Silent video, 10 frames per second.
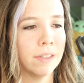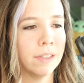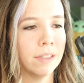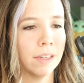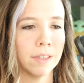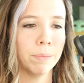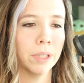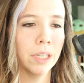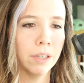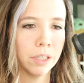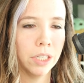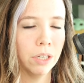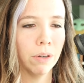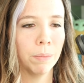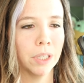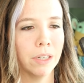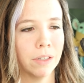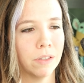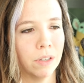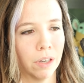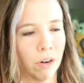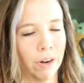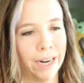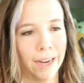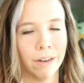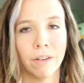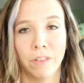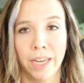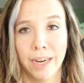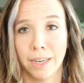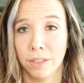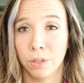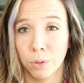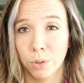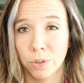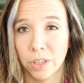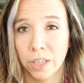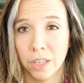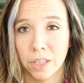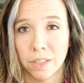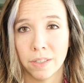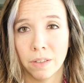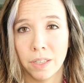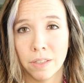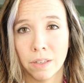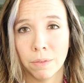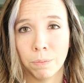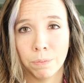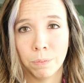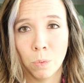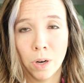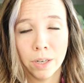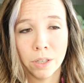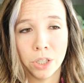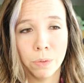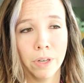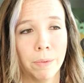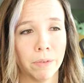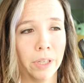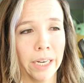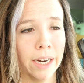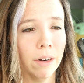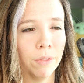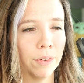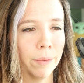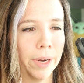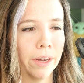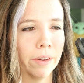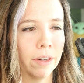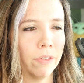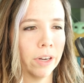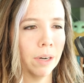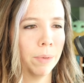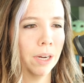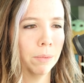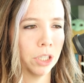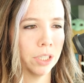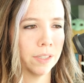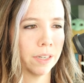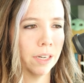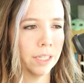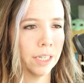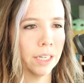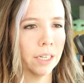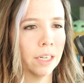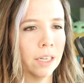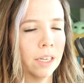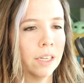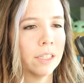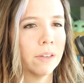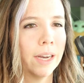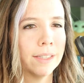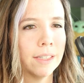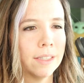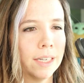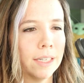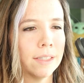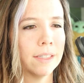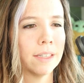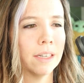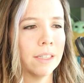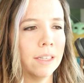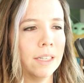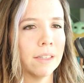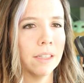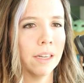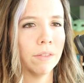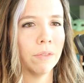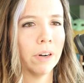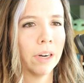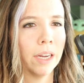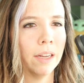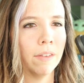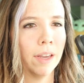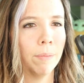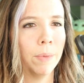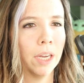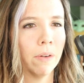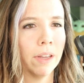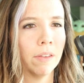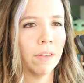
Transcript: doesn't belong to you, it belongs to the creator of the AI tool. So these are waters you wanna be really careful about if you're gonna publish this content. So as it stands, this content needs a lot of work, it's ambiguous,